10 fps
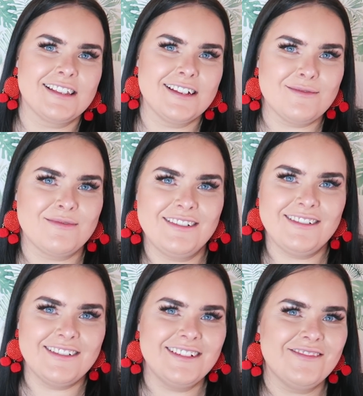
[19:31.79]
Summer
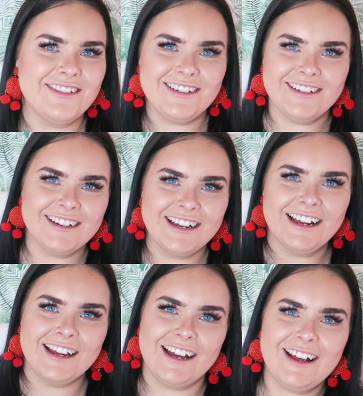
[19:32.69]
loving,
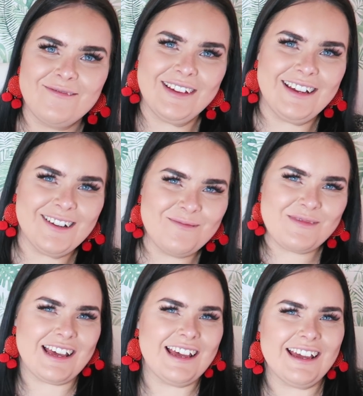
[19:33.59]
have me a
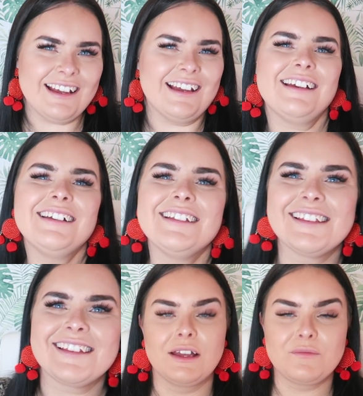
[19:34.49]

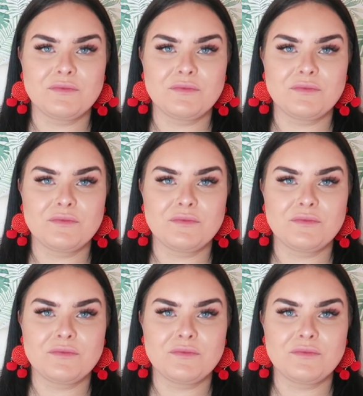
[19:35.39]
blast.